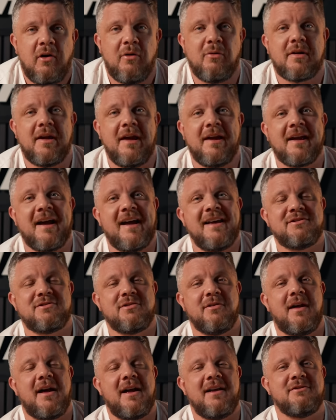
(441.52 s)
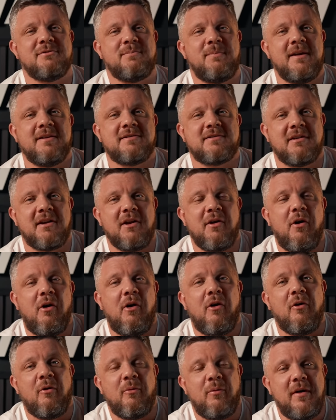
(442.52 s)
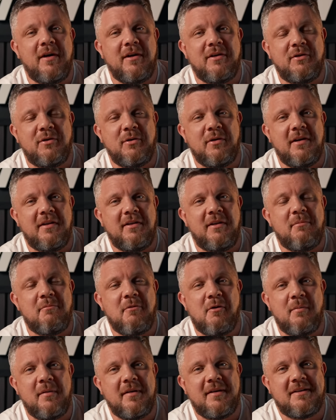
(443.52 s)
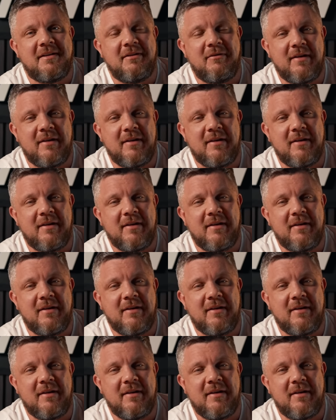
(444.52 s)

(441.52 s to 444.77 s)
Okay guys, so that is basically all we are doing at the moment to